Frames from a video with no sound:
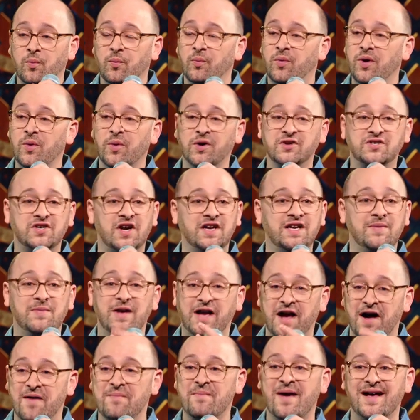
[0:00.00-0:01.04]
We weren't trying to
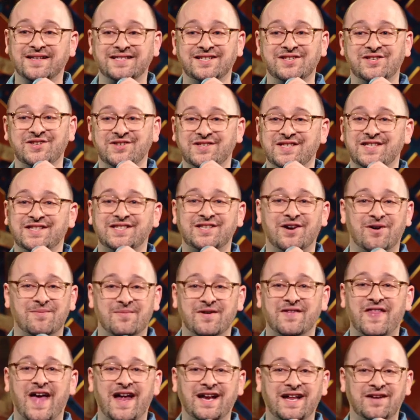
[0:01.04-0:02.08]
become Massachusetts
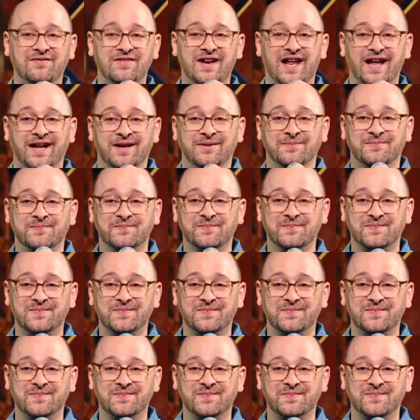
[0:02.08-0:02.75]
sober that evening.